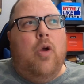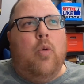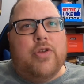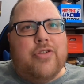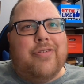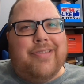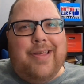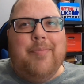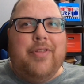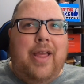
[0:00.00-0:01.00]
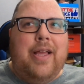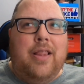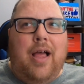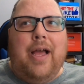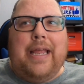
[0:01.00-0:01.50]
which seems like a
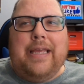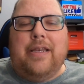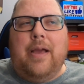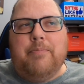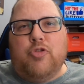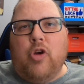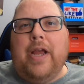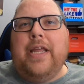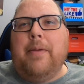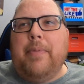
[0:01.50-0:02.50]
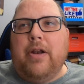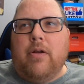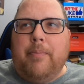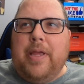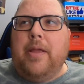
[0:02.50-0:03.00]
lot, and I'm trying to get better
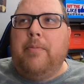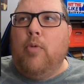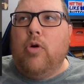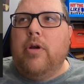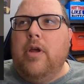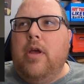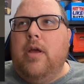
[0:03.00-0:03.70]
on being more